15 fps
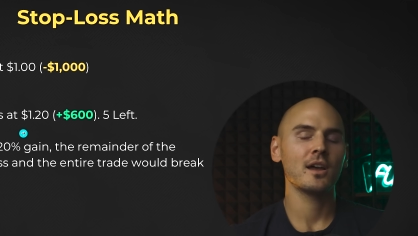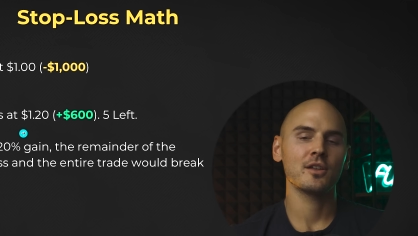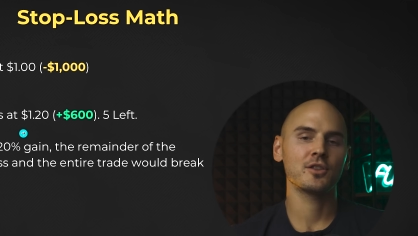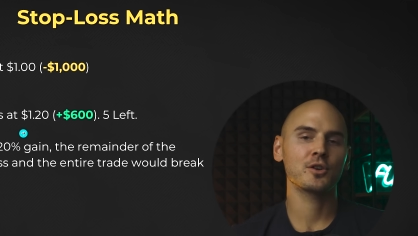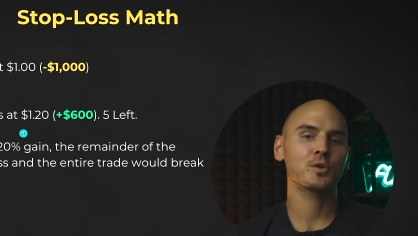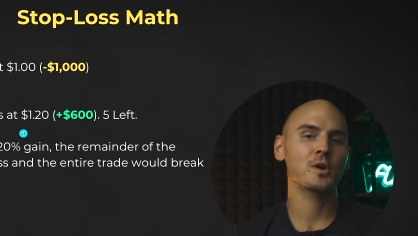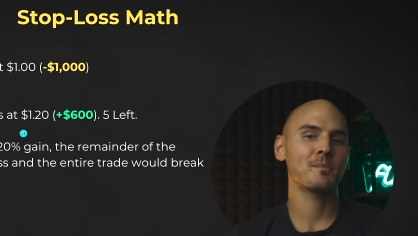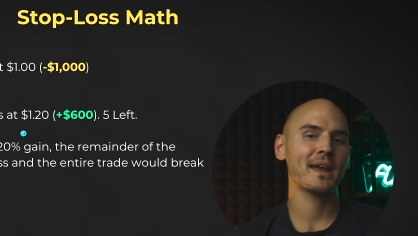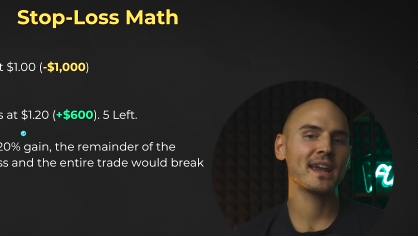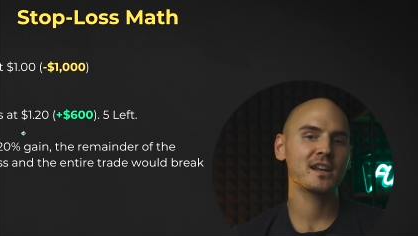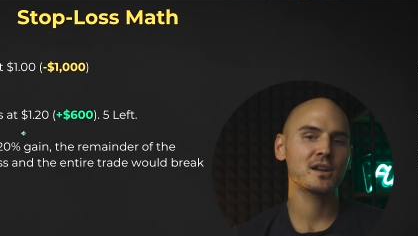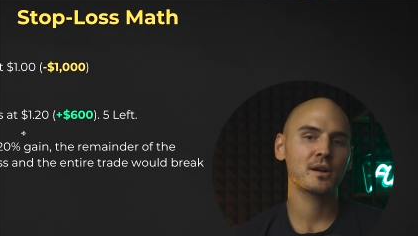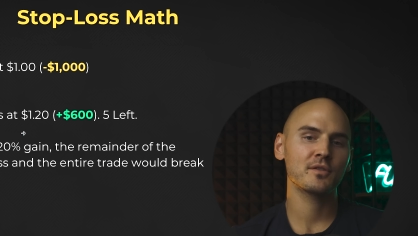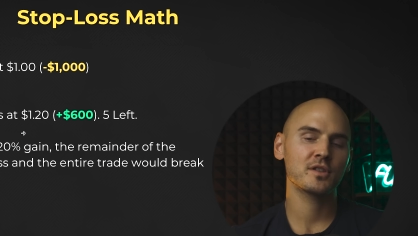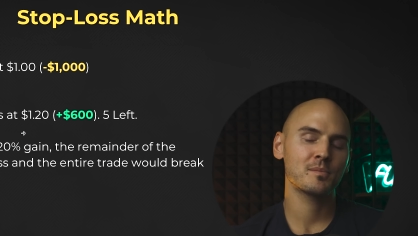the
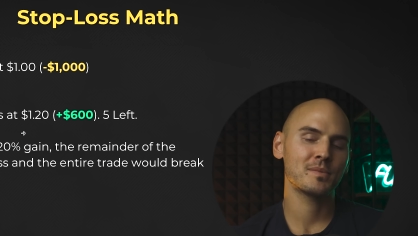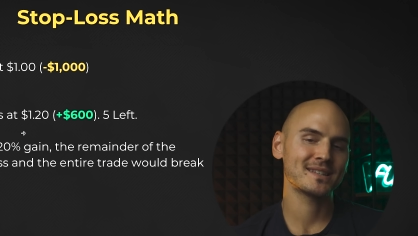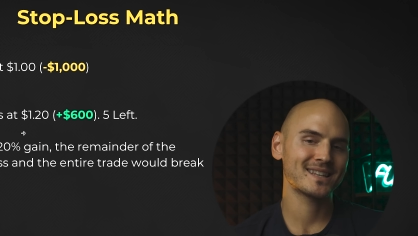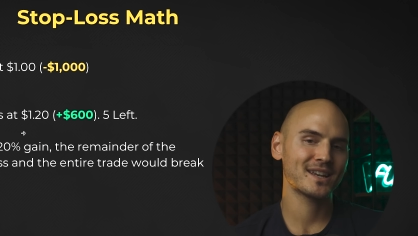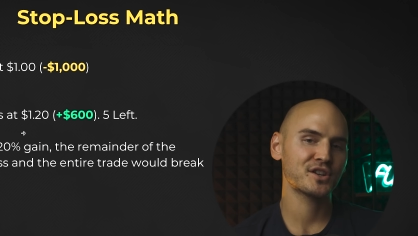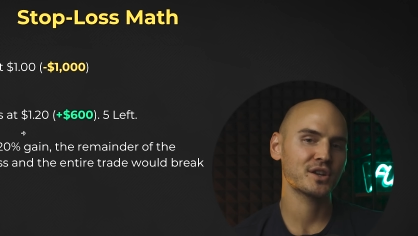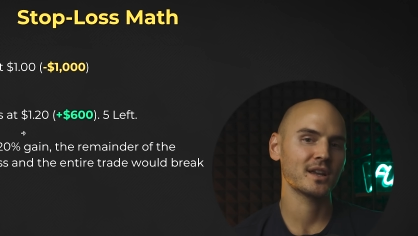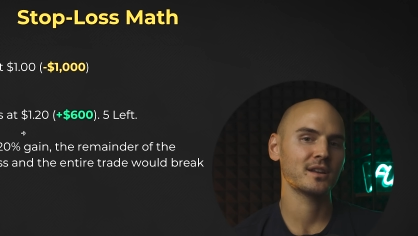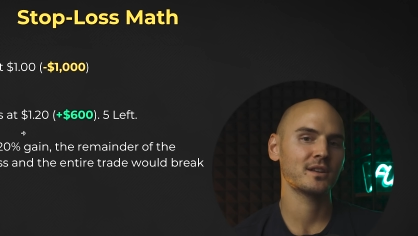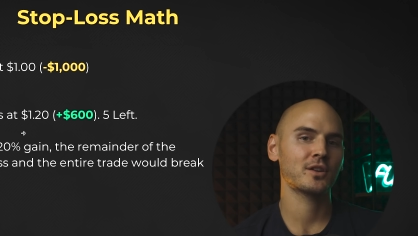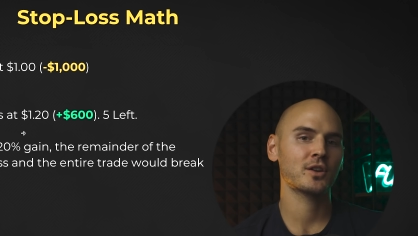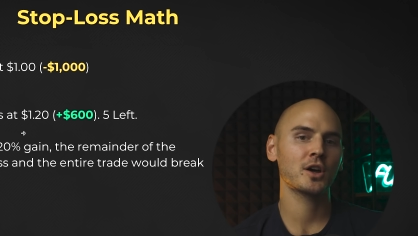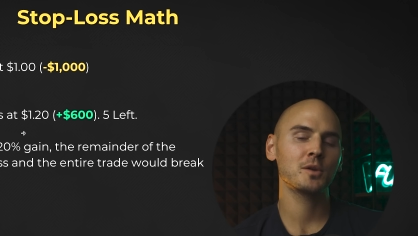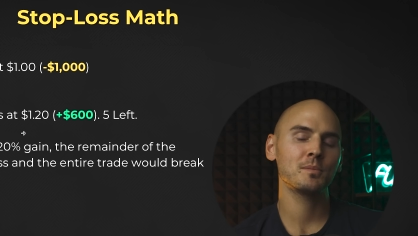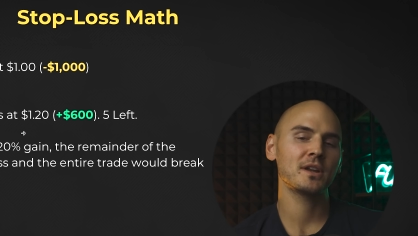remainder of the position
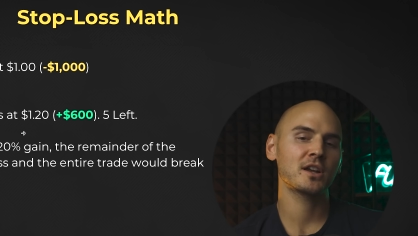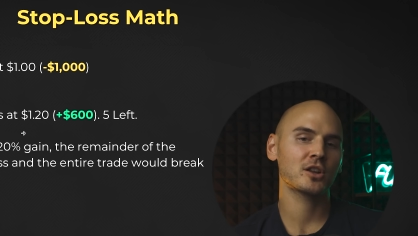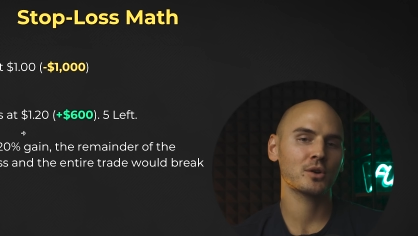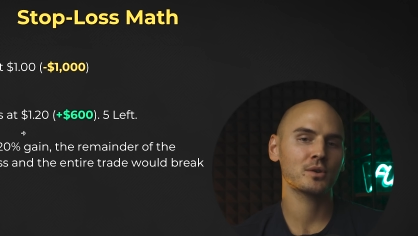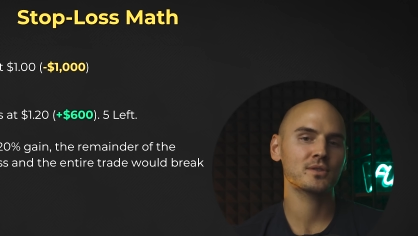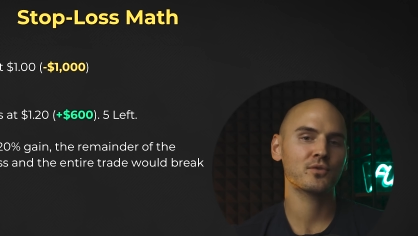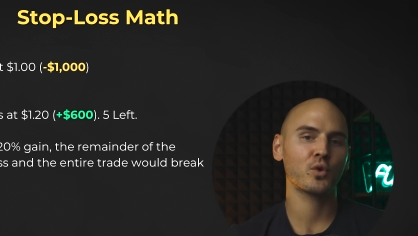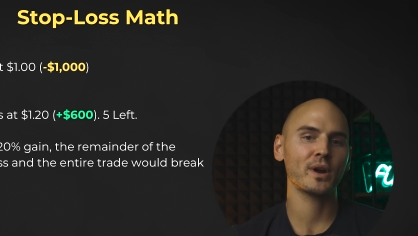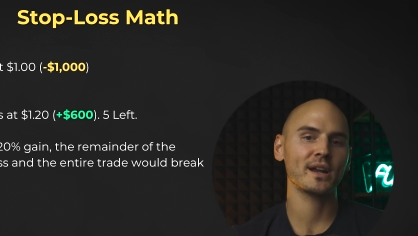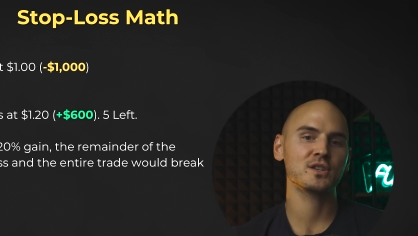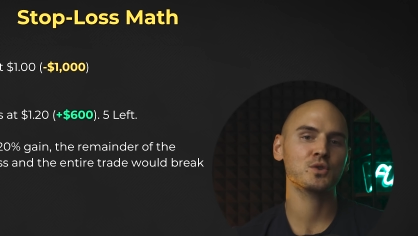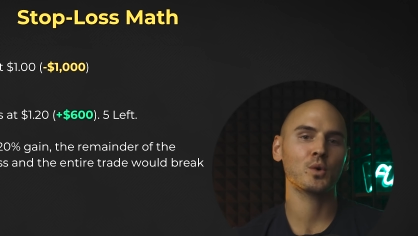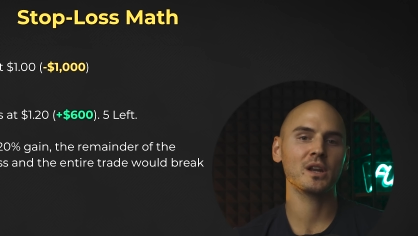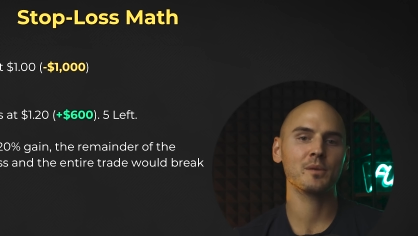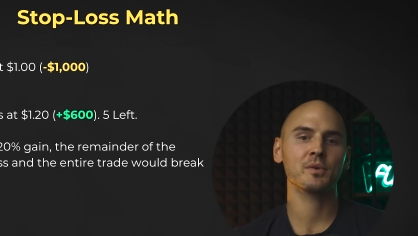could be closed for a
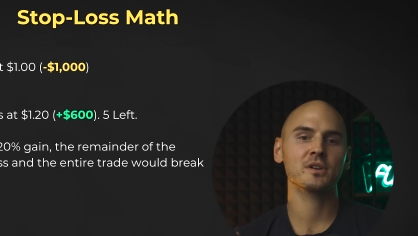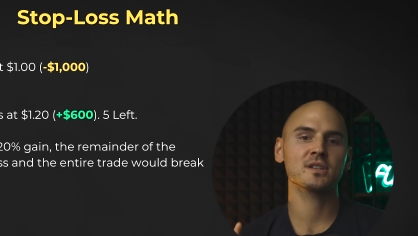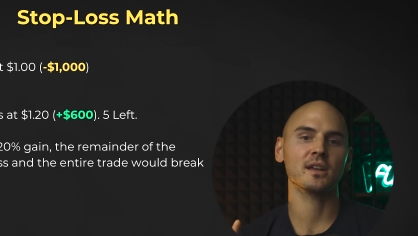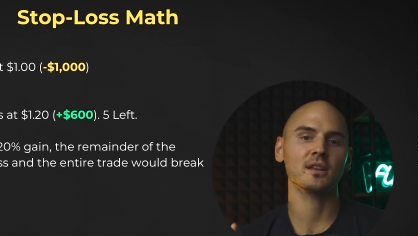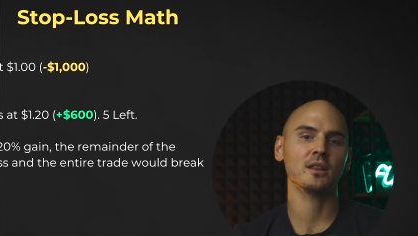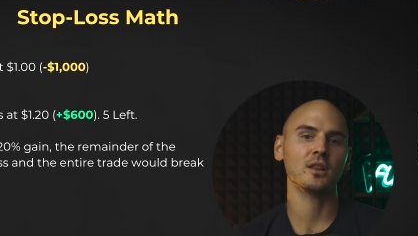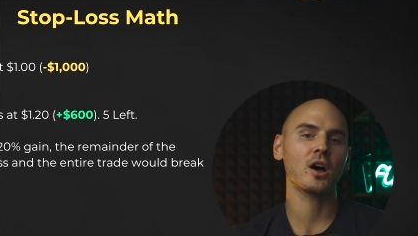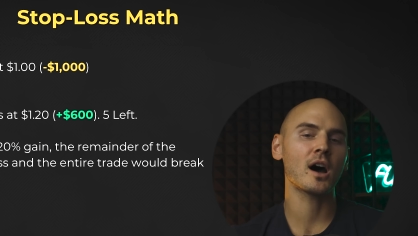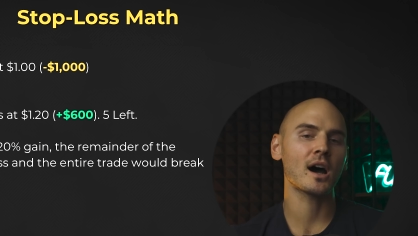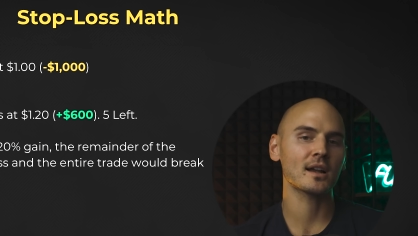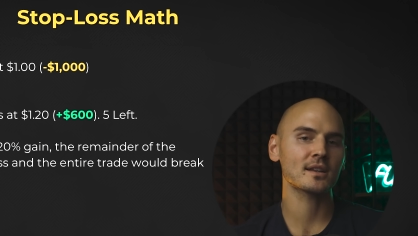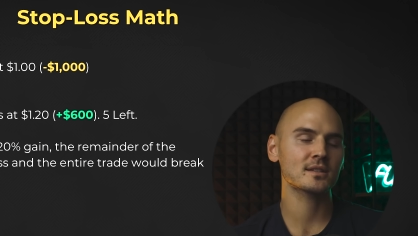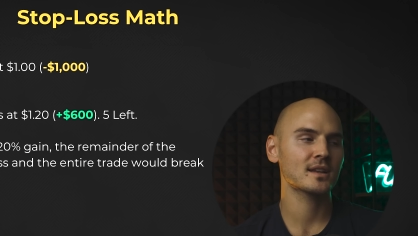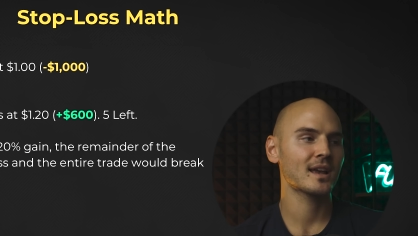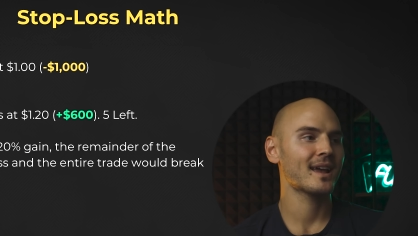20%
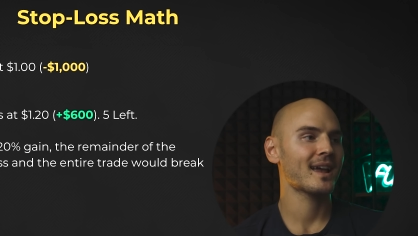loss,